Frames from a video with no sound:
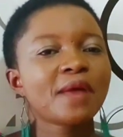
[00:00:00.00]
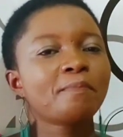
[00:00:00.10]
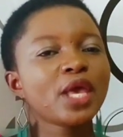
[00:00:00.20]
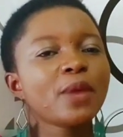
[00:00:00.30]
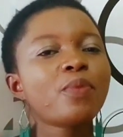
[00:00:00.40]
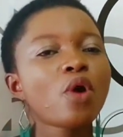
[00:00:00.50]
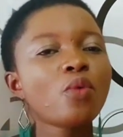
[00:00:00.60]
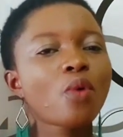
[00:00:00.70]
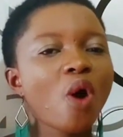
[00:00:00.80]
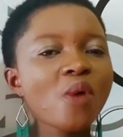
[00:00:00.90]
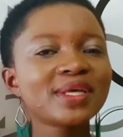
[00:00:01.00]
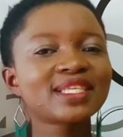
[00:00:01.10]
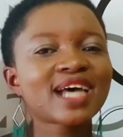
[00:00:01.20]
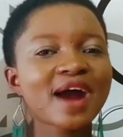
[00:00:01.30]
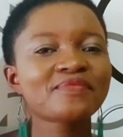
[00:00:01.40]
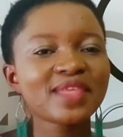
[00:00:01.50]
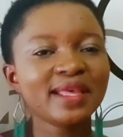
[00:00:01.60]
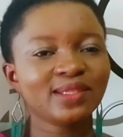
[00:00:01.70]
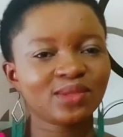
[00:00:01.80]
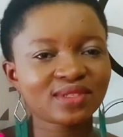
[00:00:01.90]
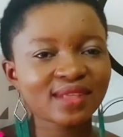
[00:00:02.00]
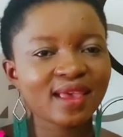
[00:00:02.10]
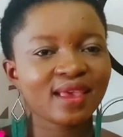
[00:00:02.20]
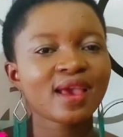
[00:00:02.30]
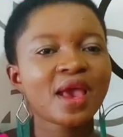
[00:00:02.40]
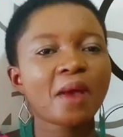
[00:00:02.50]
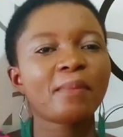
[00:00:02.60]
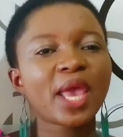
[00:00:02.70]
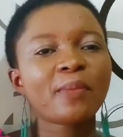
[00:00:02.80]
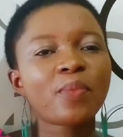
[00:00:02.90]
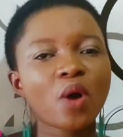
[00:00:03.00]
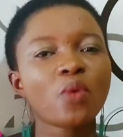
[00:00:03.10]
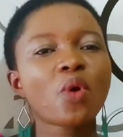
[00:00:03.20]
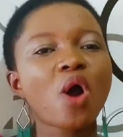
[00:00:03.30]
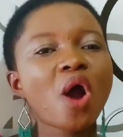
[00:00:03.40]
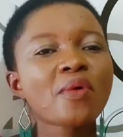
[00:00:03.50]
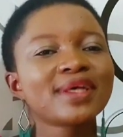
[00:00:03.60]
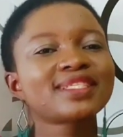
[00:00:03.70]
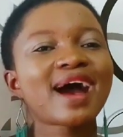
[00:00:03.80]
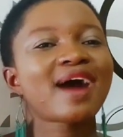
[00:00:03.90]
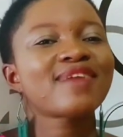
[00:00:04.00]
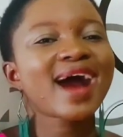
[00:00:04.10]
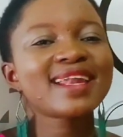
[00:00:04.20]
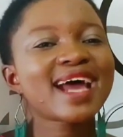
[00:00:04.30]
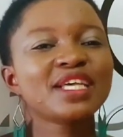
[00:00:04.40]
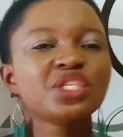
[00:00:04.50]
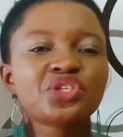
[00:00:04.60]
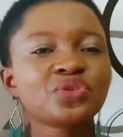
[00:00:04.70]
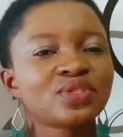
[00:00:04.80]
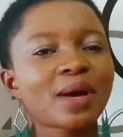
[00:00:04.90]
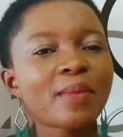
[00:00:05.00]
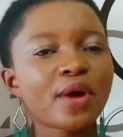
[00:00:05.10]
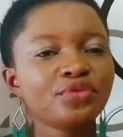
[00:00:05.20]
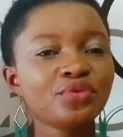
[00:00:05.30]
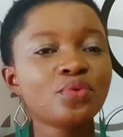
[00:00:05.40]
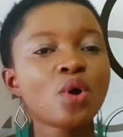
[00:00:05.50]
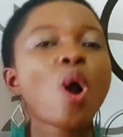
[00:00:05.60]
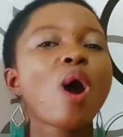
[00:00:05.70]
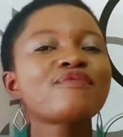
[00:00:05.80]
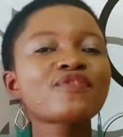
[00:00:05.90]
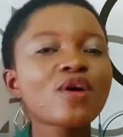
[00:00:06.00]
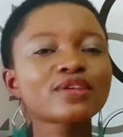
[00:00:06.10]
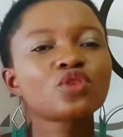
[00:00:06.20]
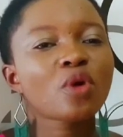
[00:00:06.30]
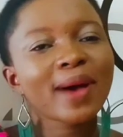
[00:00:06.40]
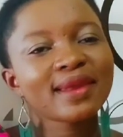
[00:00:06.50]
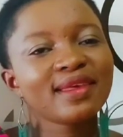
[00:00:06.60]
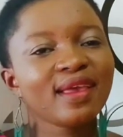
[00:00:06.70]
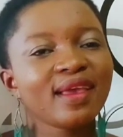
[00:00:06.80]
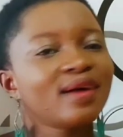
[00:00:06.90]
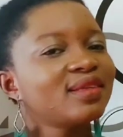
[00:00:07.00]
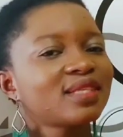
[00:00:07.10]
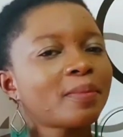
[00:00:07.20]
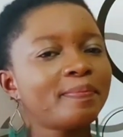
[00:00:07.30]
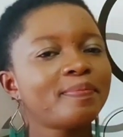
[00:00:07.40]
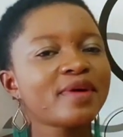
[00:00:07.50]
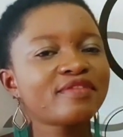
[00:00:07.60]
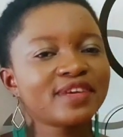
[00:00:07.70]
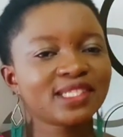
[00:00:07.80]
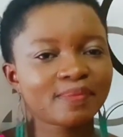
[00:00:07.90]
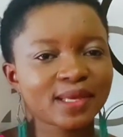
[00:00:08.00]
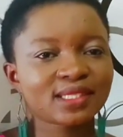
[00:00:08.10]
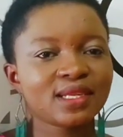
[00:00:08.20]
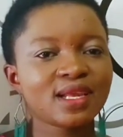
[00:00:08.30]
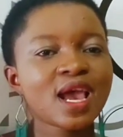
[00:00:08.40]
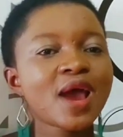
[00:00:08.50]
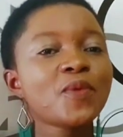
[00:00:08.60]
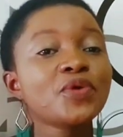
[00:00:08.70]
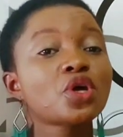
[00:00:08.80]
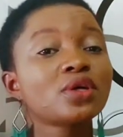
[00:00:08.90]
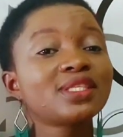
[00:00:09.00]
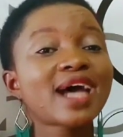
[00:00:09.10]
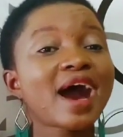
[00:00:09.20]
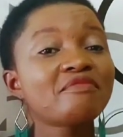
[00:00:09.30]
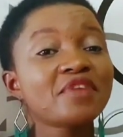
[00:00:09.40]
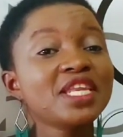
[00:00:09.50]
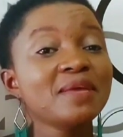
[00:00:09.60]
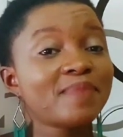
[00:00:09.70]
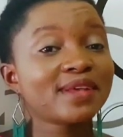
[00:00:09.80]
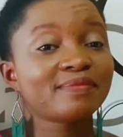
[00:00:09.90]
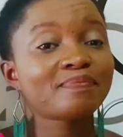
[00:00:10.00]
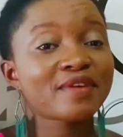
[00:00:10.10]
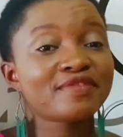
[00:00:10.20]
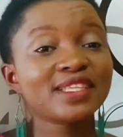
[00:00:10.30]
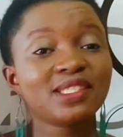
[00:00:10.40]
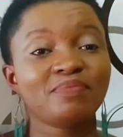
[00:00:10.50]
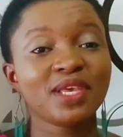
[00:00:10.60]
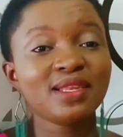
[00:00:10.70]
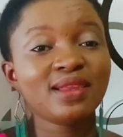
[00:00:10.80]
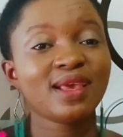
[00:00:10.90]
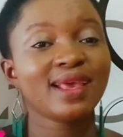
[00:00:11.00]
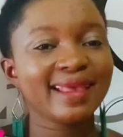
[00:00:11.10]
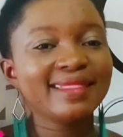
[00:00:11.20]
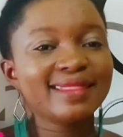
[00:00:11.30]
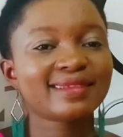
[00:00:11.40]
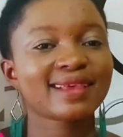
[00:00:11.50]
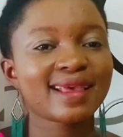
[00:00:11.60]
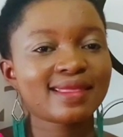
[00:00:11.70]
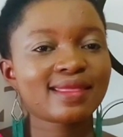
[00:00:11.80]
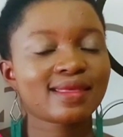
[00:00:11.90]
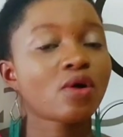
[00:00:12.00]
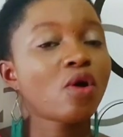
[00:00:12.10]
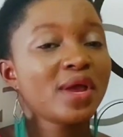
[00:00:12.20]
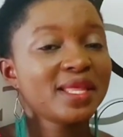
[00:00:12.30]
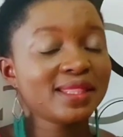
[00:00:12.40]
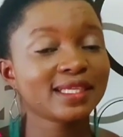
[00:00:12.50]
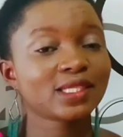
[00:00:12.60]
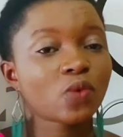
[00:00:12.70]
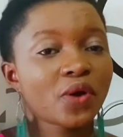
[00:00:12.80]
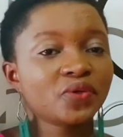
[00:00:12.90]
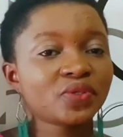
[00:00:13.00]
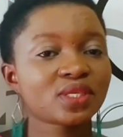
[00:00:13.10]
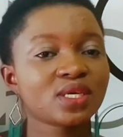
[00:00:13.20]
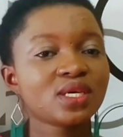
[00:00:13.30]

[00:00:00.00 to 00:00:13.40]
People will always have things to say. People will always have other issues about you. Of course, nobody is a perfect person. We don't have any perfect being in this earth or in this world.